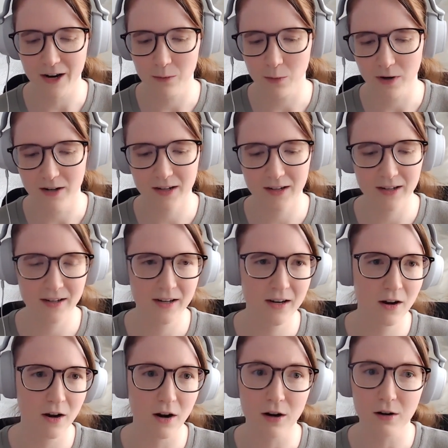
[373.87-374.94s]
work
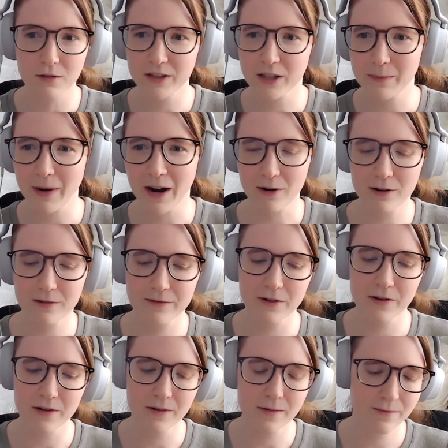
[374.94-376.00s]
are really
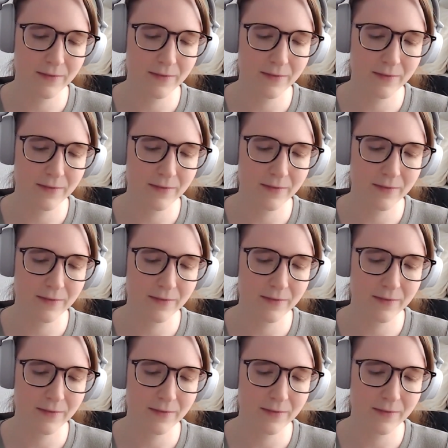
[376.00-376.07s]
powerful.